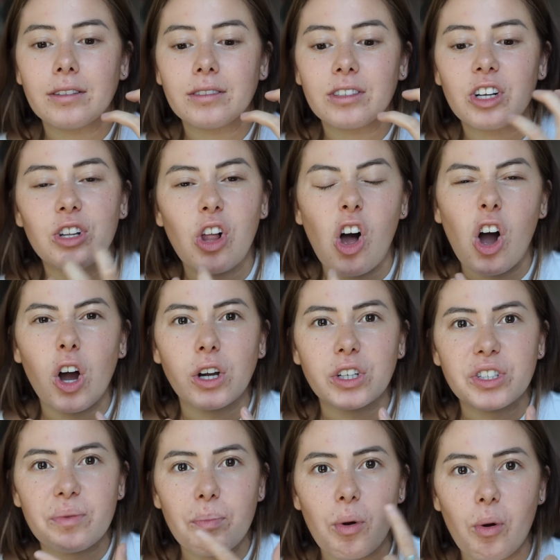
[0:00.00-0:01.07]

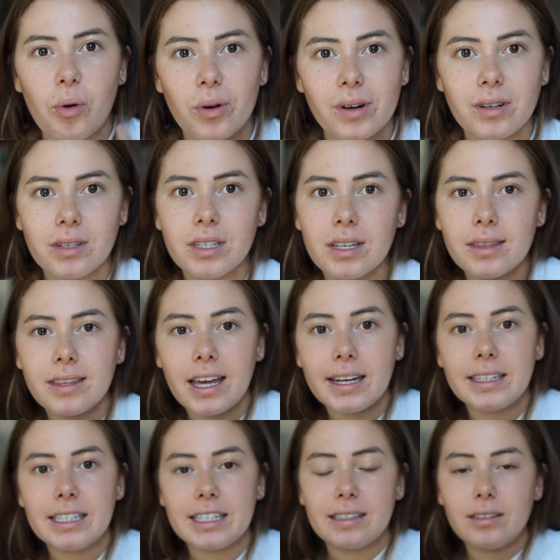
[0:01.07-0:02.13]
clogged pores that
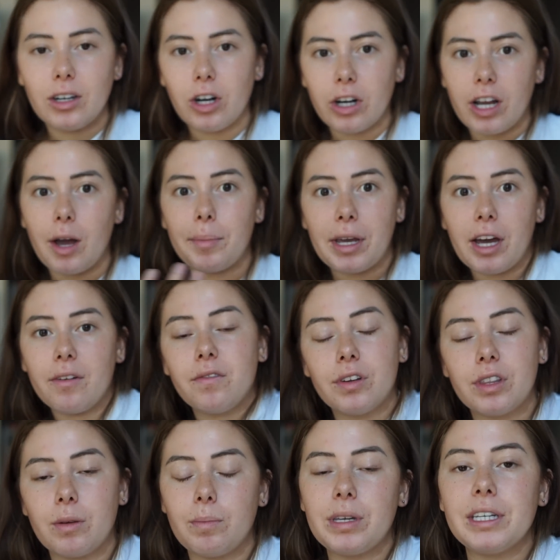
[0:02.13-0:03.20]
are coming out
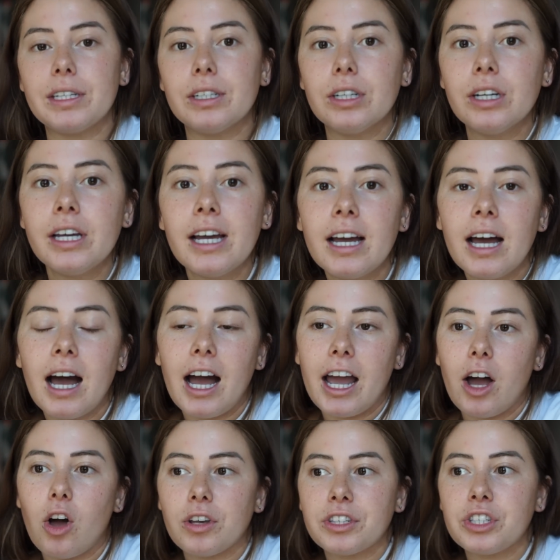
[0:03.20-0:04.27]
from the peel. I
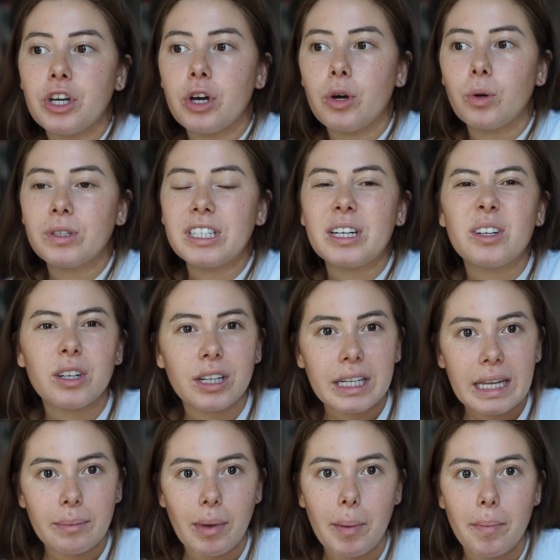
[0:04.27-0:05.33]
also didn't
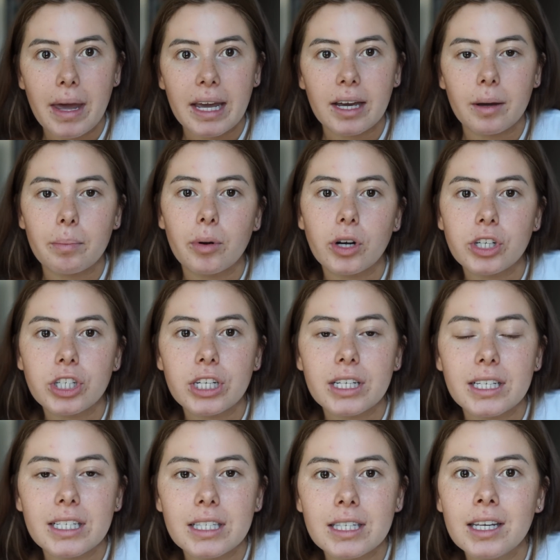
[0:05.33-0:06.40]
clean my makeup
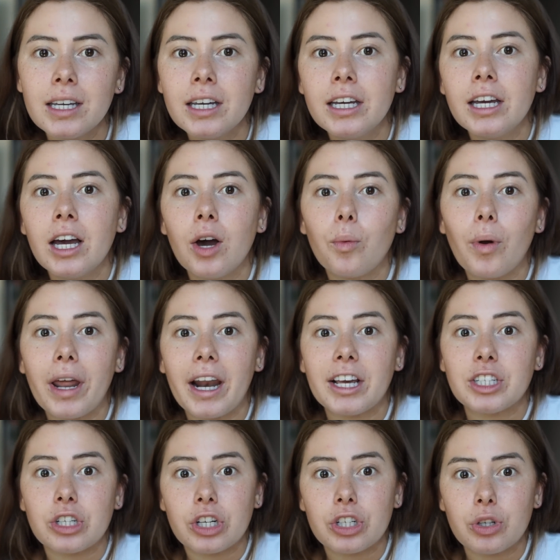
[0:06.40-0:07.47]
brushes when I
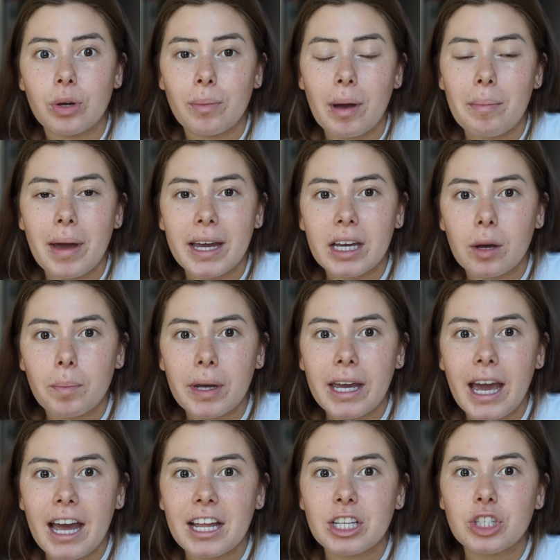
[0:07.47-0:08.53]
started doing my makeup
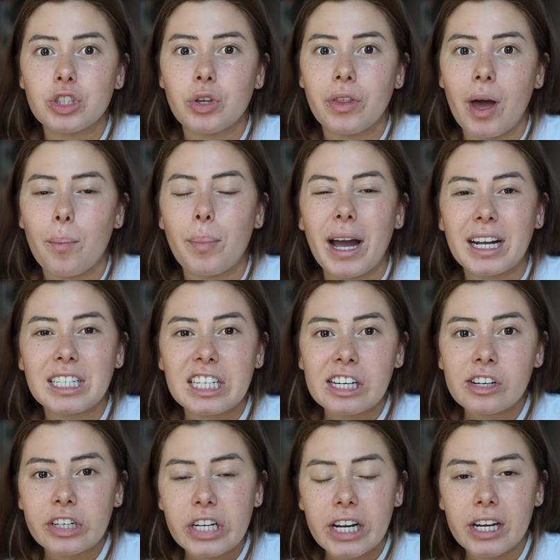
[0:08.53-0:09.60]
again, so that
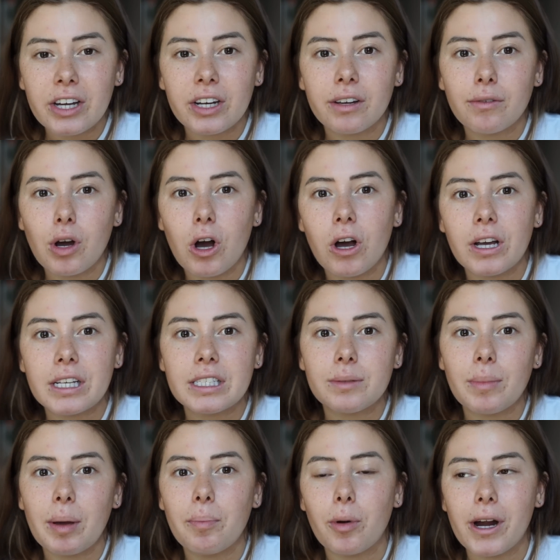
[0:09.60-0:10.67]
bacteria could have caused
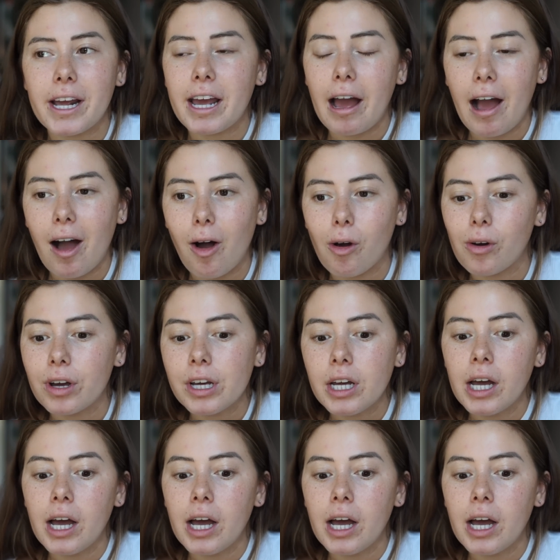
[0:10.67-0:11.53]
my breakout.